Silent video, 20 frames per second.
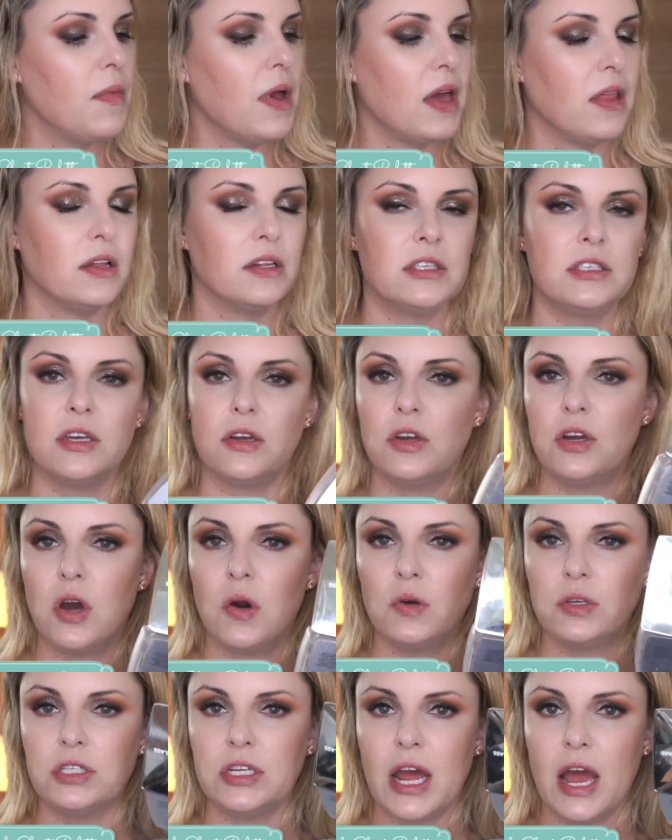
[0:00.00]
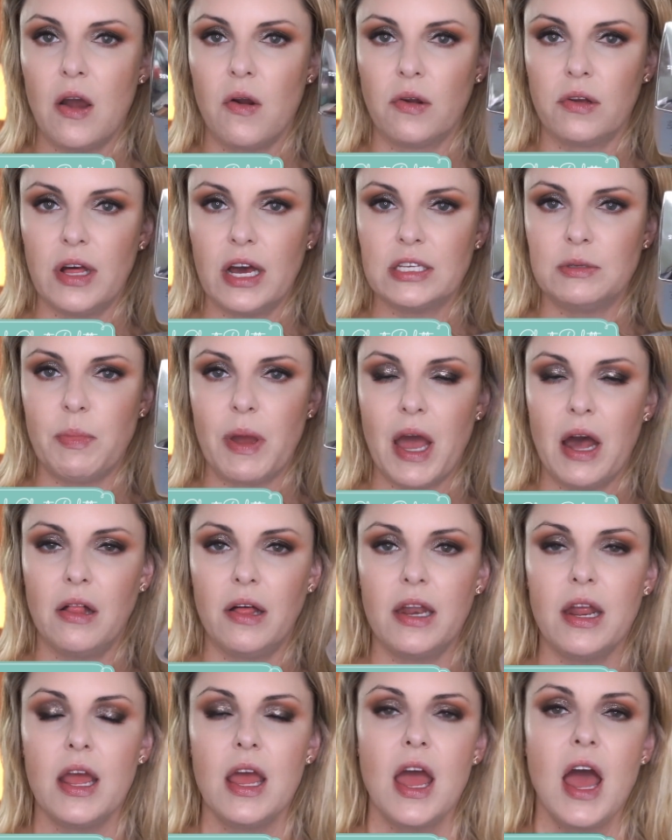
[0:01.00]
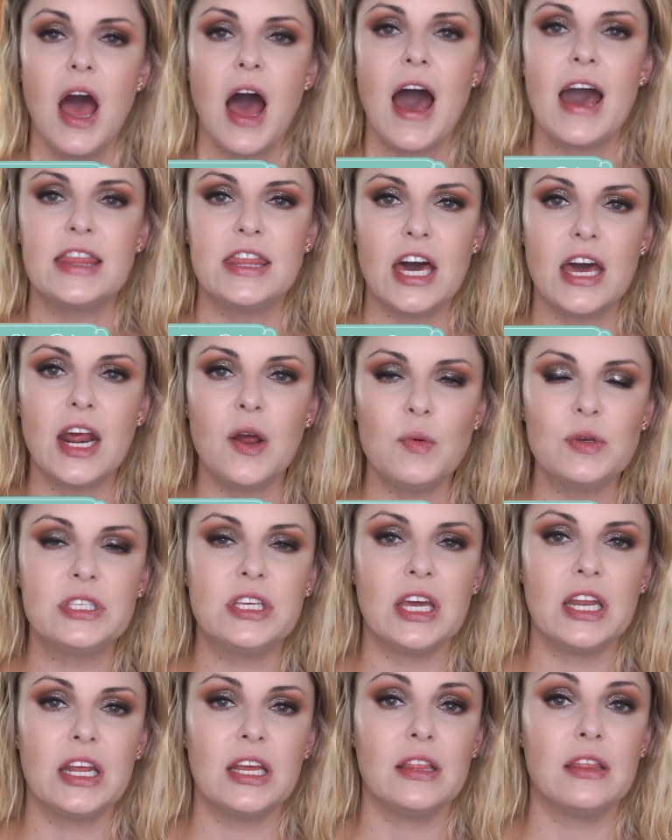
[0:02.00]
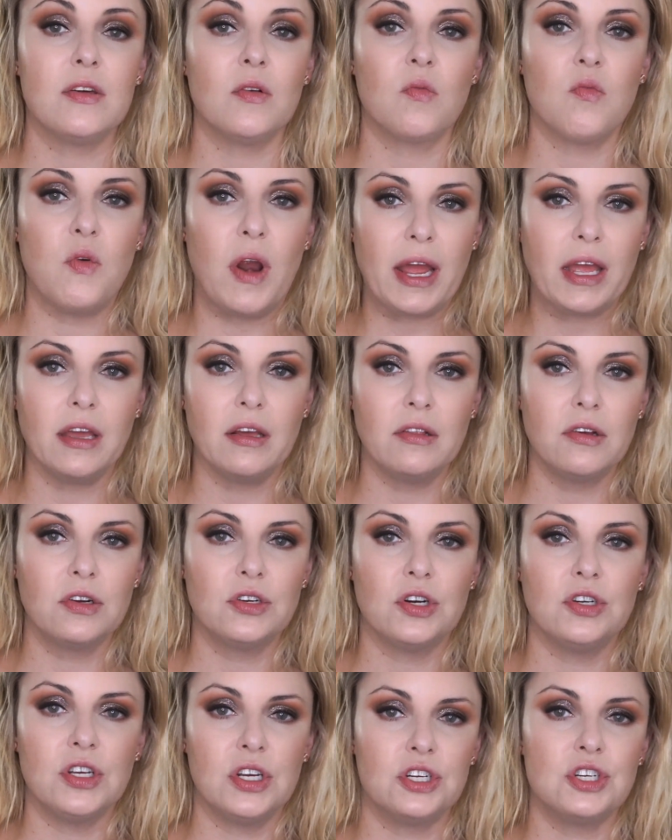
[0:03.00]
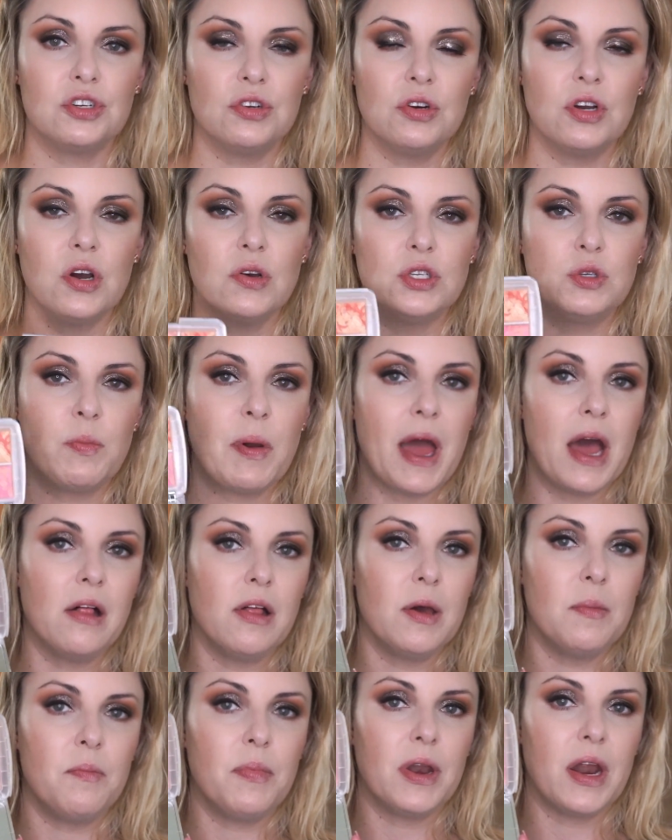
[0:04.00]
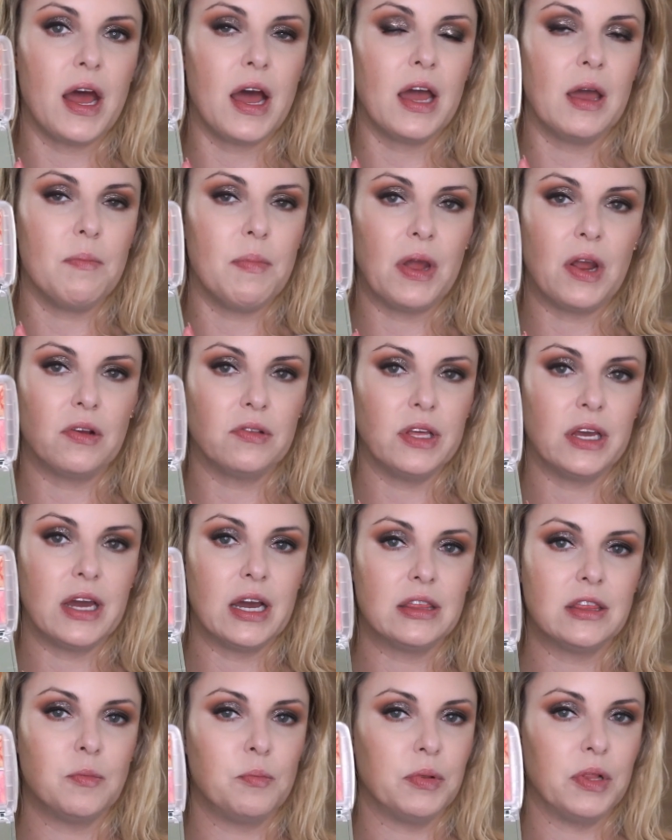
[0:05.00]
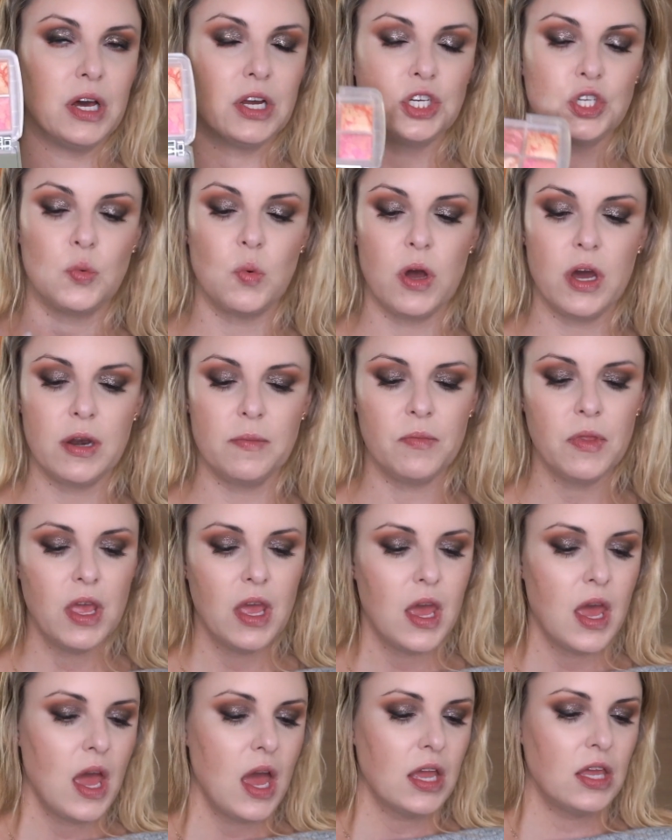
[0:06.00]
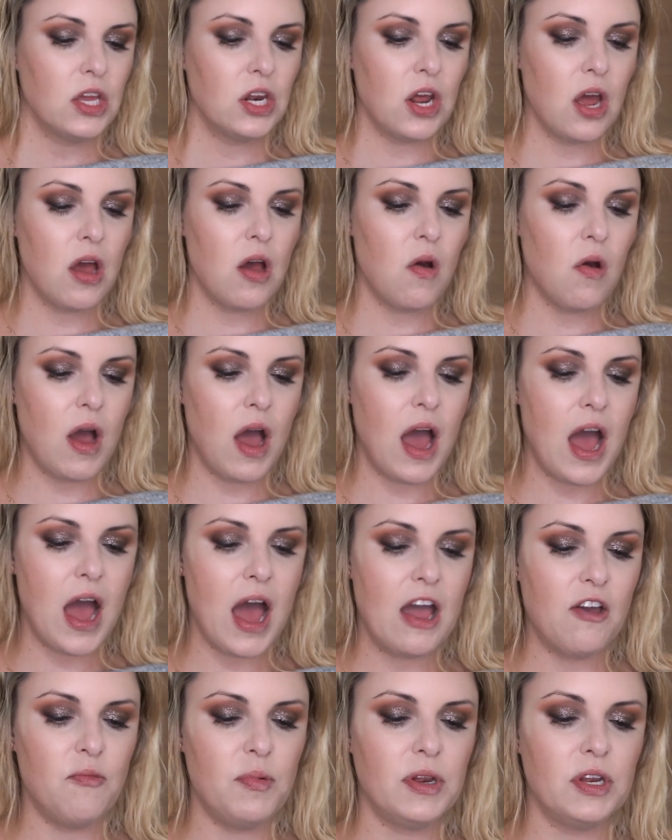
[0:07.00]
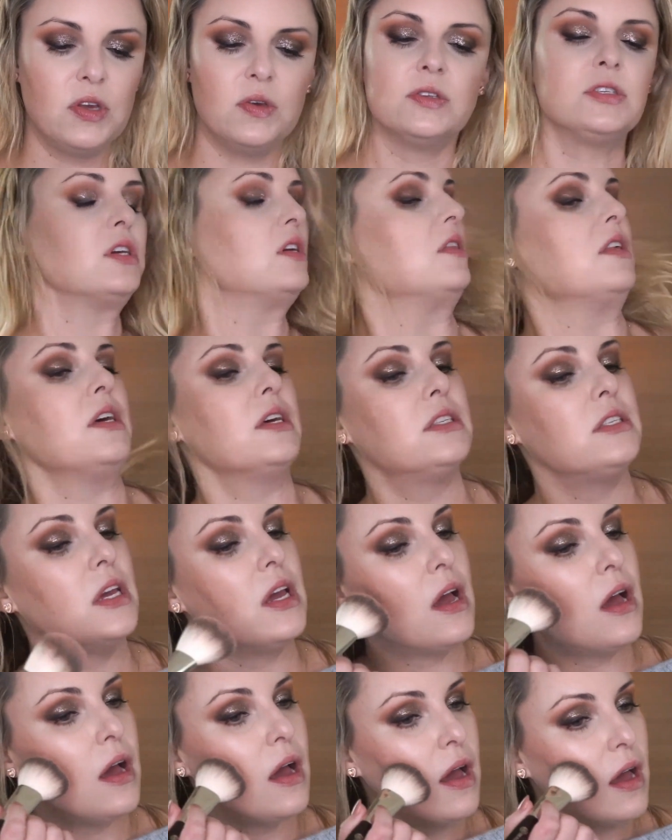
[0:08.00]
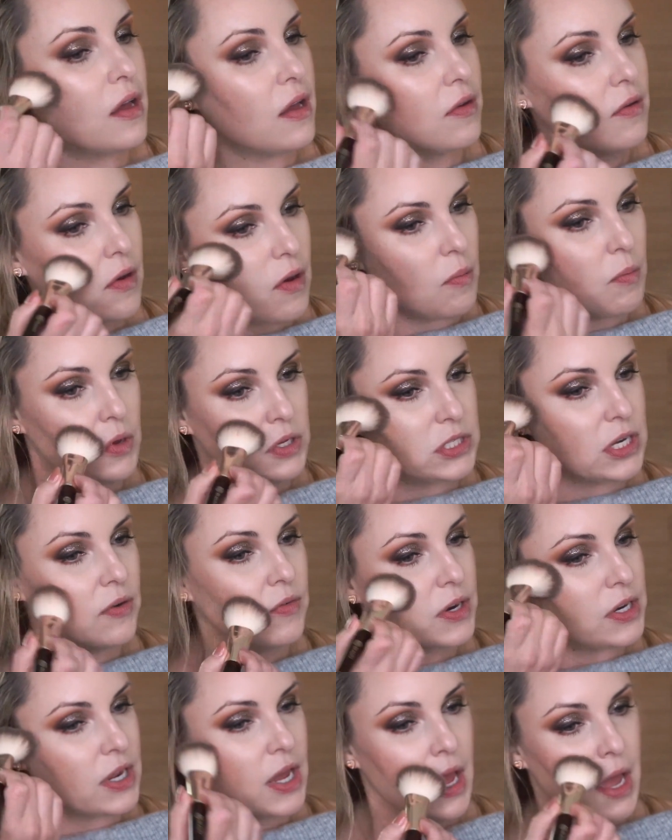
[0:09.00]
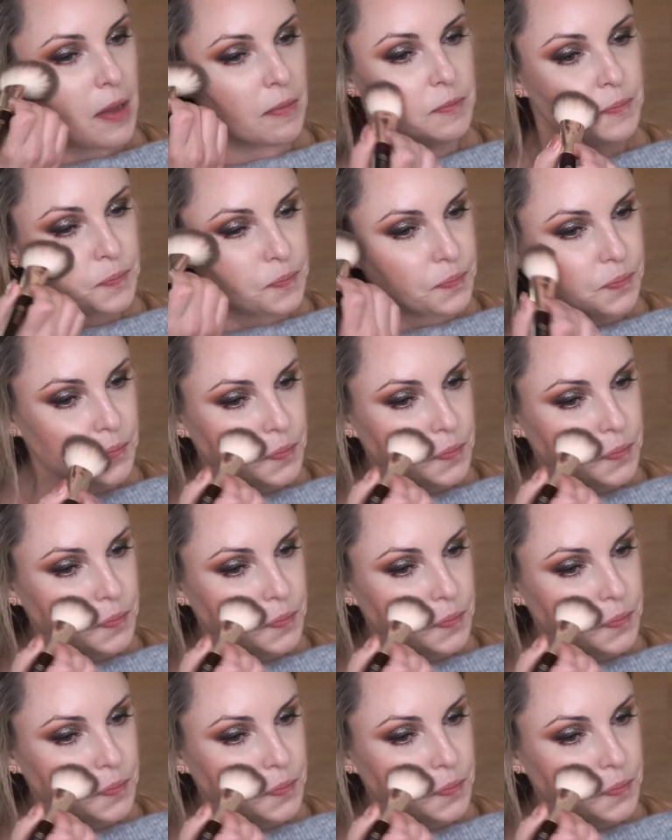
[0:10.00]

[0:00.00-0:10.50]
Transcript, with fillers: and it's the Ghost Hourglass palette. I thought I was getting the regular traditional Ghost palette, but I apparently got the blush one. You know, I've been using this almost every day,